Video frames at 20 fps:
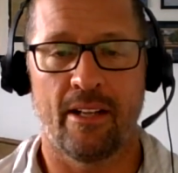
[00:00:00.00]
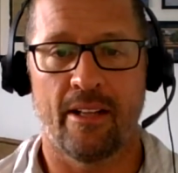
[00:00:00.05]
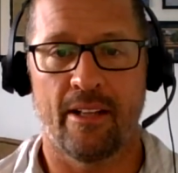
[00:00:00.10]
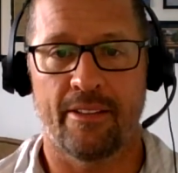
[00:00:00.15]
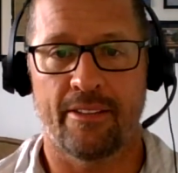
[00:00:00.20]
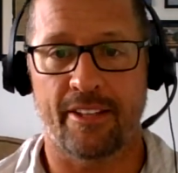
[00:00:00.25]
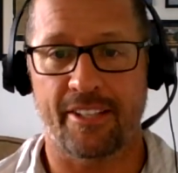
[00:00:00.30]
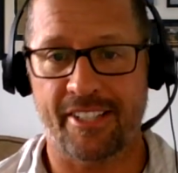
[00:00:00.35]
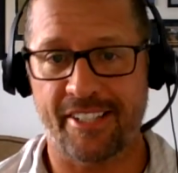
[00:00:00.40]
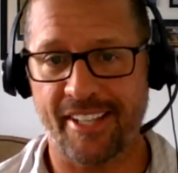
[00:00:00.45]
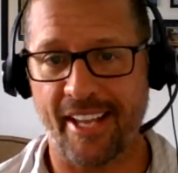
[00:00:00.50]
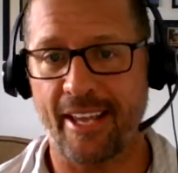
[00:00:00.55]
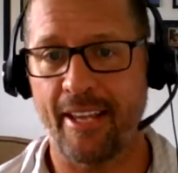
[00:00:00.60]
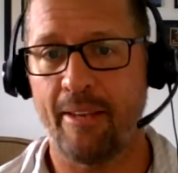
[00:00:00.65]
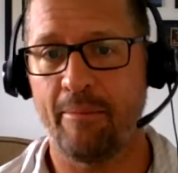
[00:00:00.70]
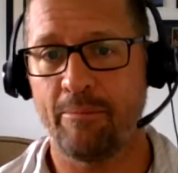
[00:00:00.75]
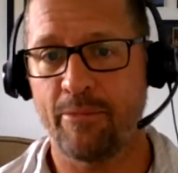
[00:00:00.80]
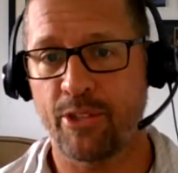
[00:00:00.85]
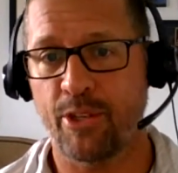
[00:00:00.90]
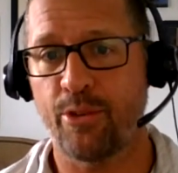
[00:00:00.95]
The
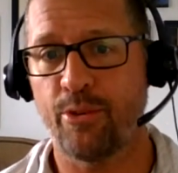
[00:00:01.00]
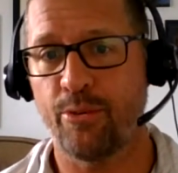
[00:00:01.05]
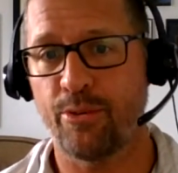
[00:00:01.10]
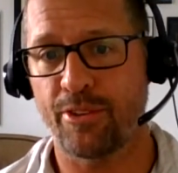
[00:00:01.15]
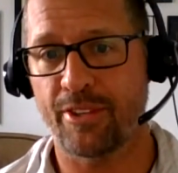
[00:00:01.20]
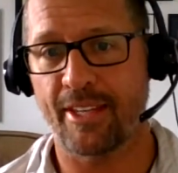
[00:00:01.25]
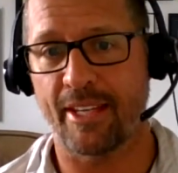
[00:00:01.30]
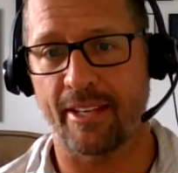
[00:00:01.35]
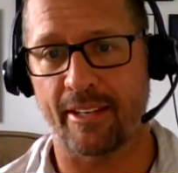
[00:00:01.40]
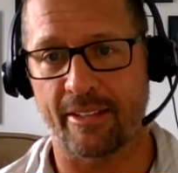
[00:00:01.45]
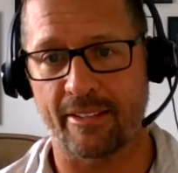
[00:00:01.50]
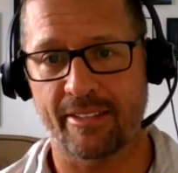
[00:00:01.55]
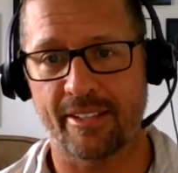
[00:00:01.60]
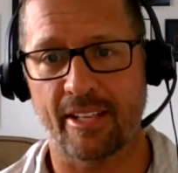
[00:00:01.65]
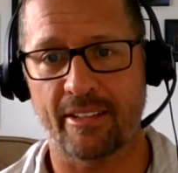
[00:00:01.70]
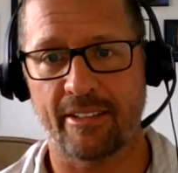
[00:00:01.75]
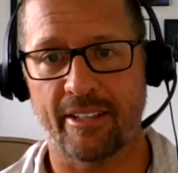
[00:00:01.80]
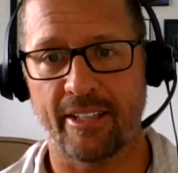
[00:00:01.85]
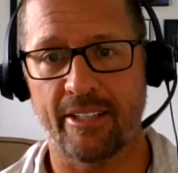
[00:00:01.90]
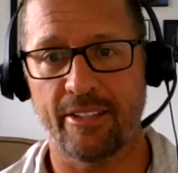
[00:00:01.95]
same two things
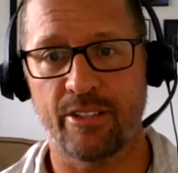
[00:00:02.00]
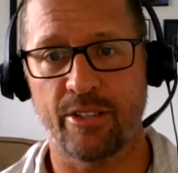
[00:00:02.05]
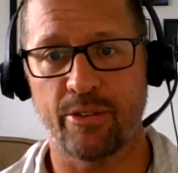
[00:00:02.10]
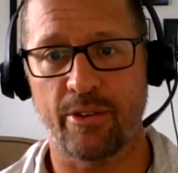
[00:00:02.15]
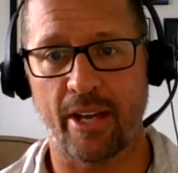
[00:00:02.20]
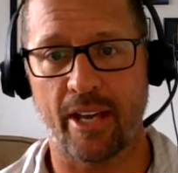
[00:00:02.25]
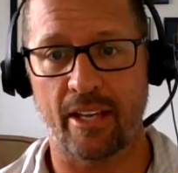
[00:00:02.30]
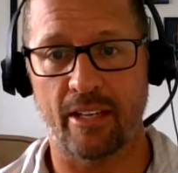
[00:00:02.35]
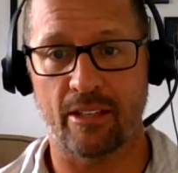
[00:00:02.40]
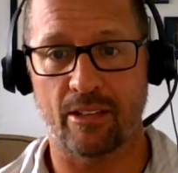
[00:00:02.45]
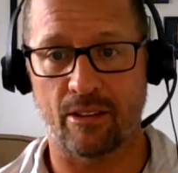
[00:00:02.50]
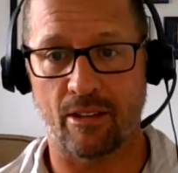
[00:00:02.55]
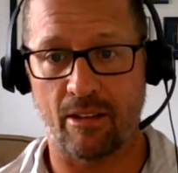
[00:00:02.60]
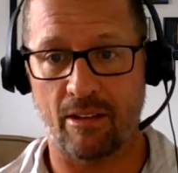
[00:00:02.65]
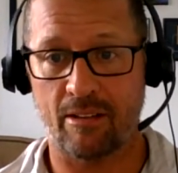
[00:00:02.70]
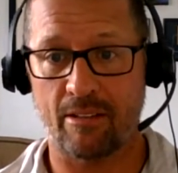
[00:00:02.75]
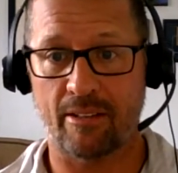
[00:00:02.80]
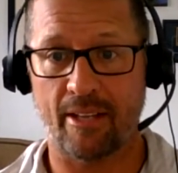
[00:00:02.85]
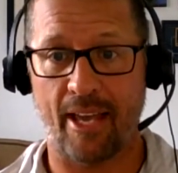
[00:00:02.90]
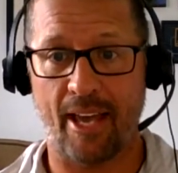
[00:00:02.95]
that lead to a
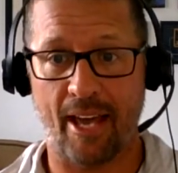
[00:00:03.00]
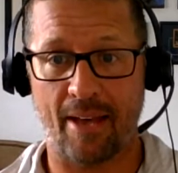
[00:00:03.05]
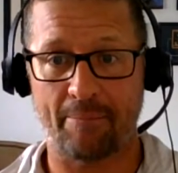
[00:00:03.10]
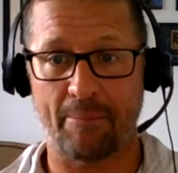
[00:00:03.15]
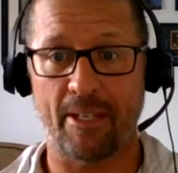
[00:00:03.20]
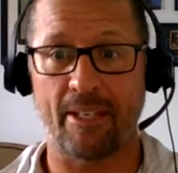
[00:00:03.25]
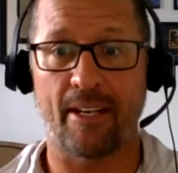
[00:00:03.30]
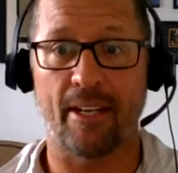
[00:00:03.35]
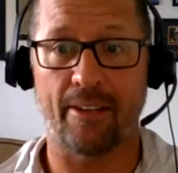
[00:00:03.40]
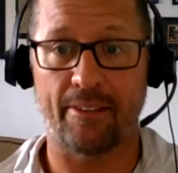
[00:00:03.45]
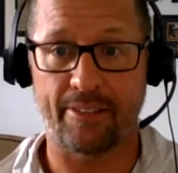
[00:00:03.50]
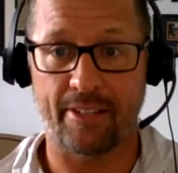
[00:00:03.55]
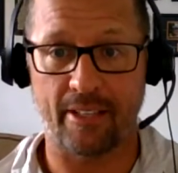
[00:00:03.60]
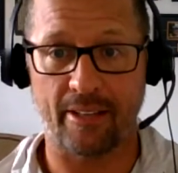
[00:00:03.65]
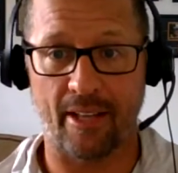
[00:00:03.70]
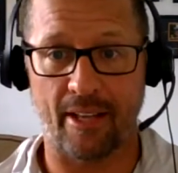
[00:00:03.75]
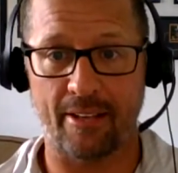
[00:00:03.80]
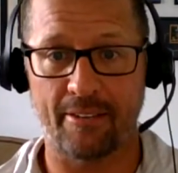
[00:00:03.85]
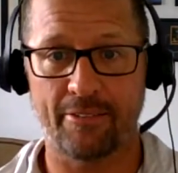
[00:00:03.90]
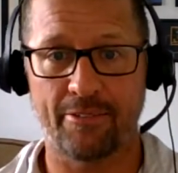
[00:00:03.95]
long, happy, and healthy
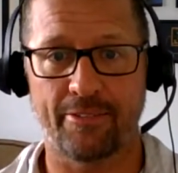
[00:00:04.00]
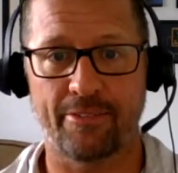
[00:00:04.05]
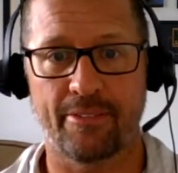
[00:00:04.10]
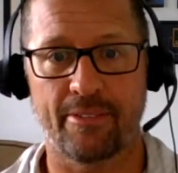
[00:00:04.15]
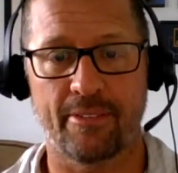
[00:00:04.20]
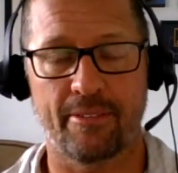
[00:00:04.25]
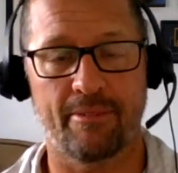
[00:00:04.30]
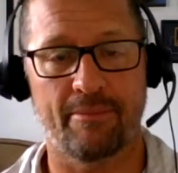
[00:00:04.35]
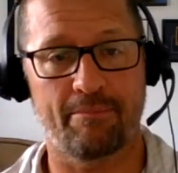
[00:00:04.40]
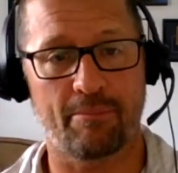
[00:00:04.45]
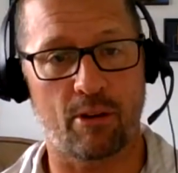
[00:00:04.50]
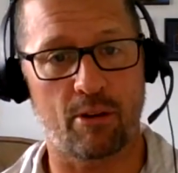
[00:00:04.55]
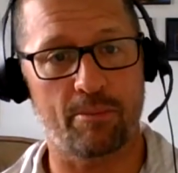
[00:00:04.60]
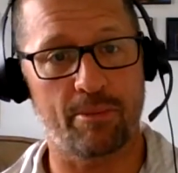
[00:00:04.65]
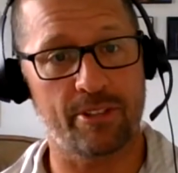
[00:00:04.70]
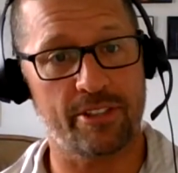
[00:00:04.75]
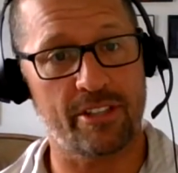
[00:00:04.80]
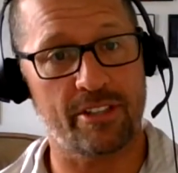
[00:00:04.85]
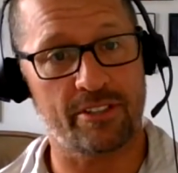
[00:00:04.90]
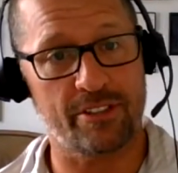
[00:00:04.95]
life,
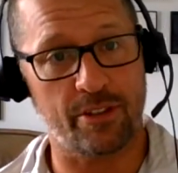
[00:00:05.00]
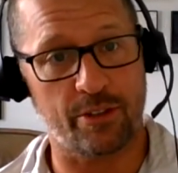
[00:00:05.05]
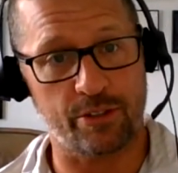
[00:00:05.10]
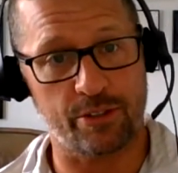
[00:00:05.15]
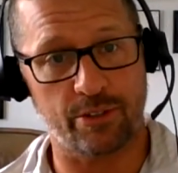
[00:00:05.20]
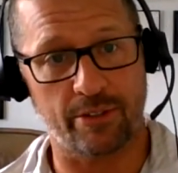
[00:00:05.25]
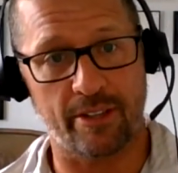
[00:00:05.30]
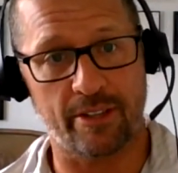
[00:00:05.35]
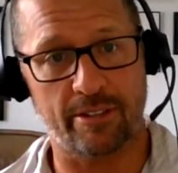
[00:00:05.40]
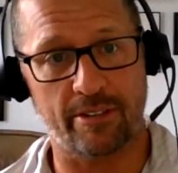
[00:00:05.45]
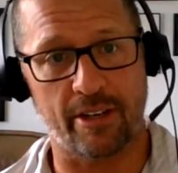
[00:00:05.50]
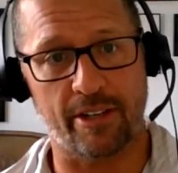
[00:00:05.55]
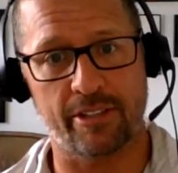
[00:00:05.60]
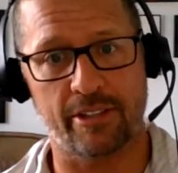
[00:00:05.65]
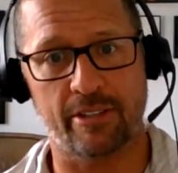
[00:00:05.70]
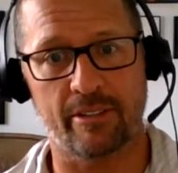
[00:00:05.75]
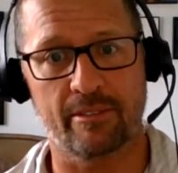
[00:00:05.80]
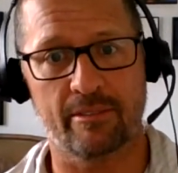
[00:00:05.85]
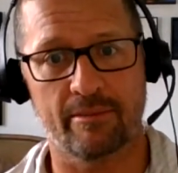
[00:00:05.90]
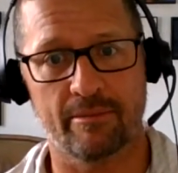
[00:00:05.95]
purpose and social
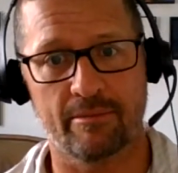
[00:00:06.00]
integration,